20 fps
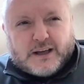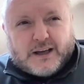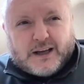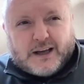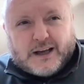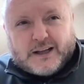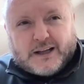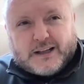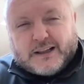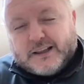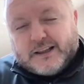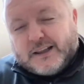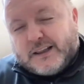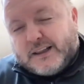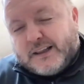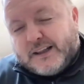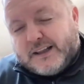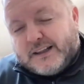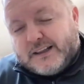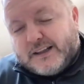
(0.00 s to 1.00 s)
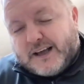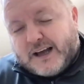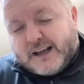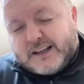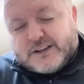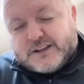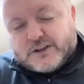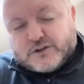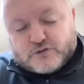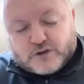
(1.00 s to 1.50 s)
And
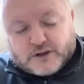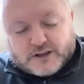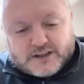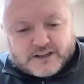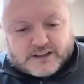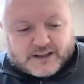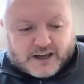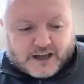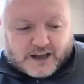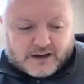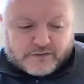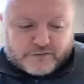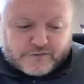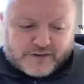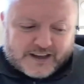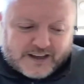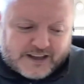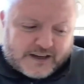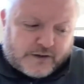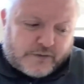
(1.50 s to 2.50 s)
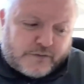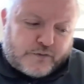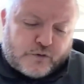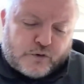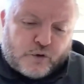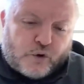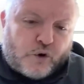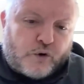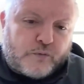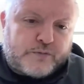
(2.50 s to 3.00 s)
Andy's right, there are very few
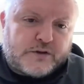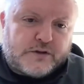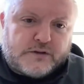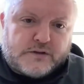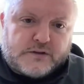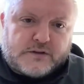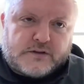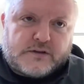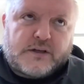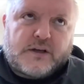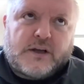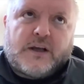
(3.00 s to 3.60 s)
options.